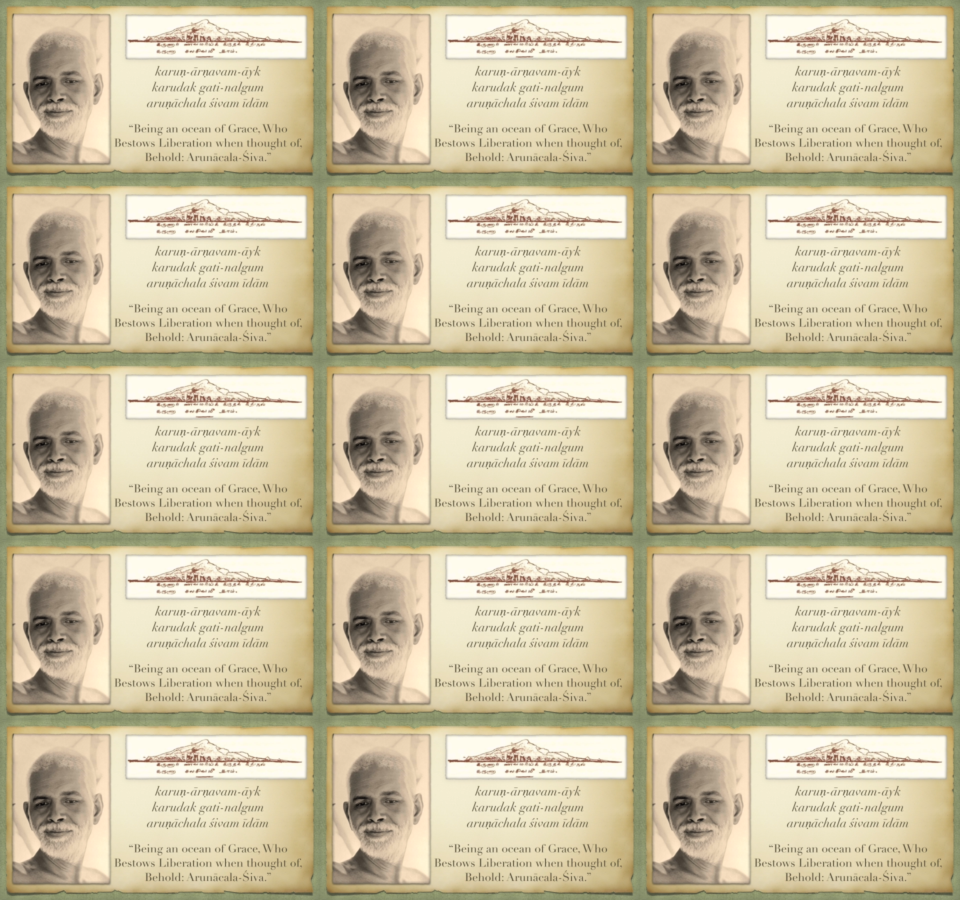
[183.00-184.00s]

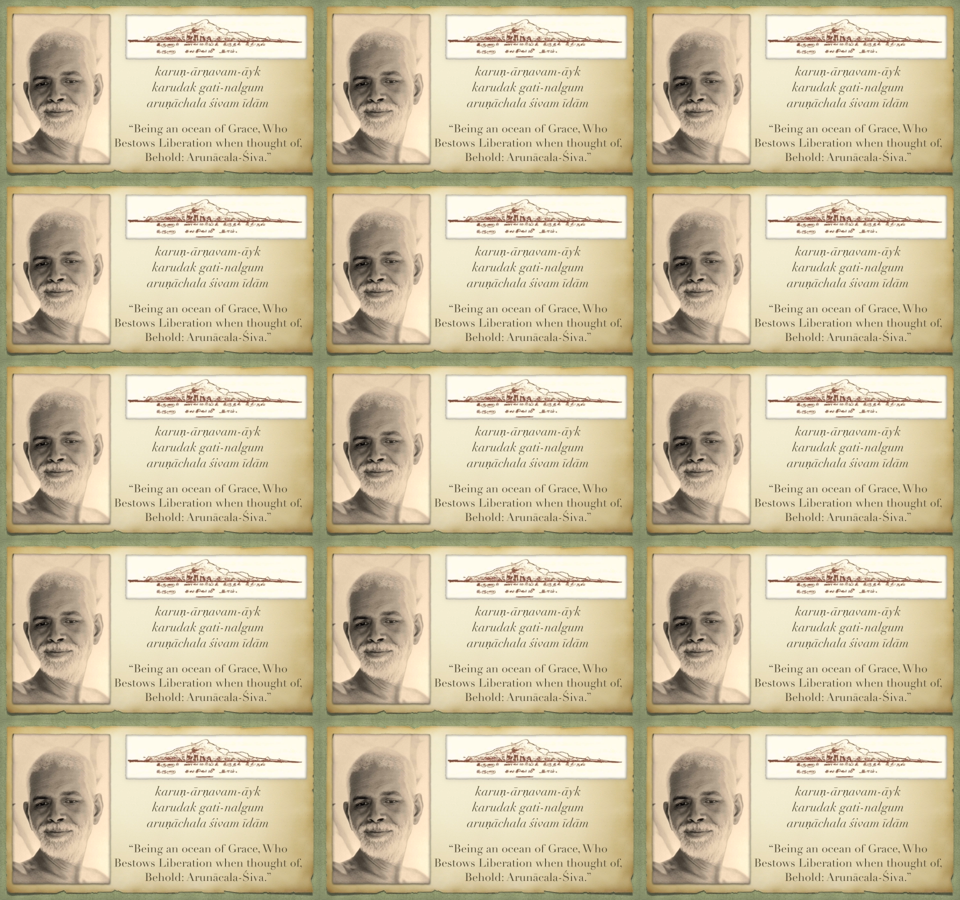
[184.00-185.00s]

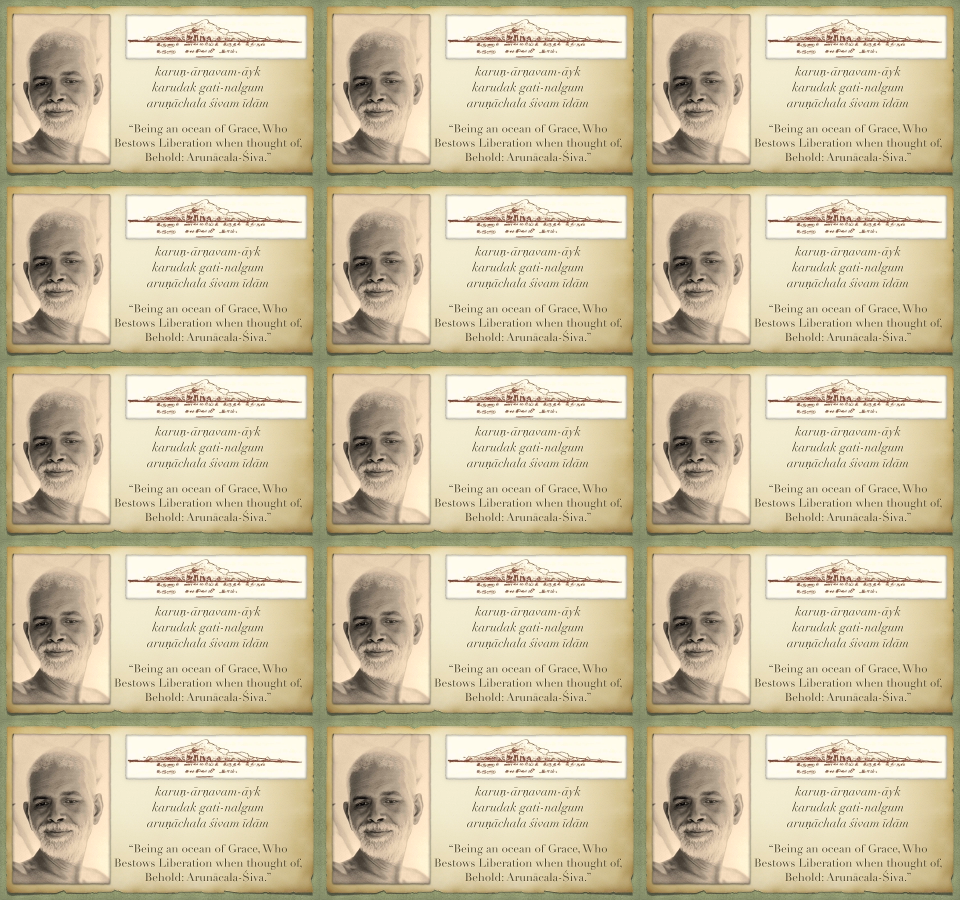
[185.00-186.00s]

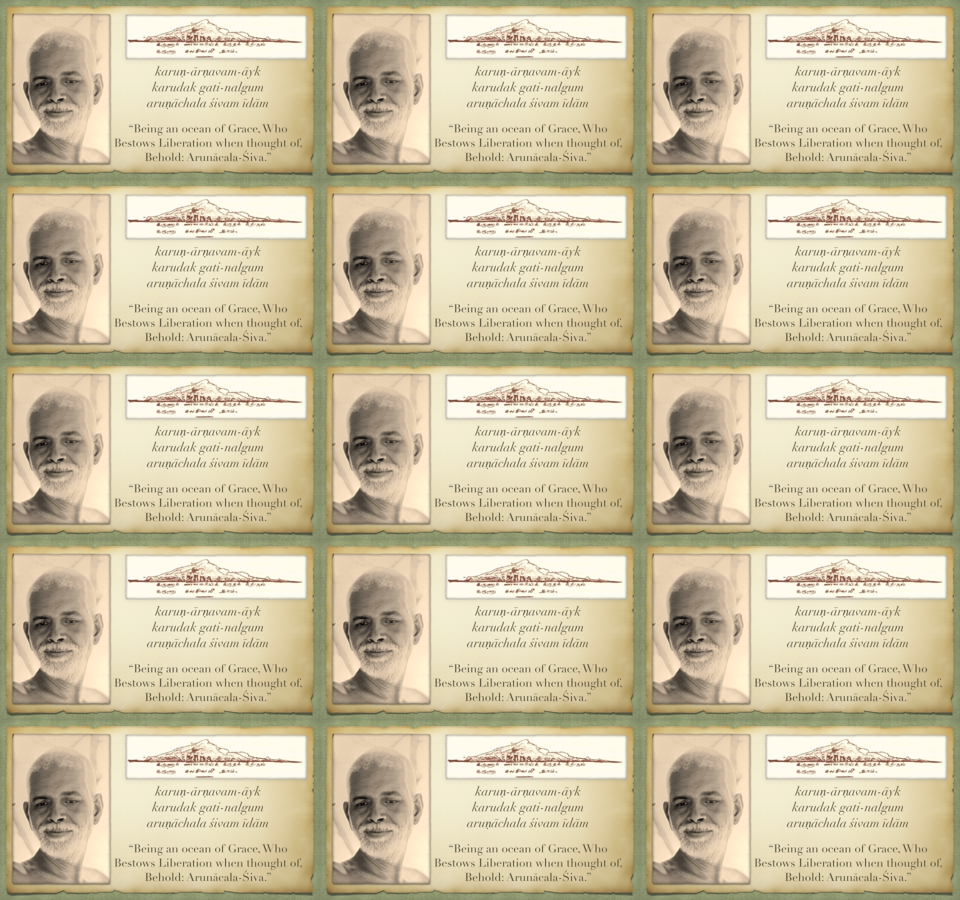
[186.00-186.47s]
[no speech]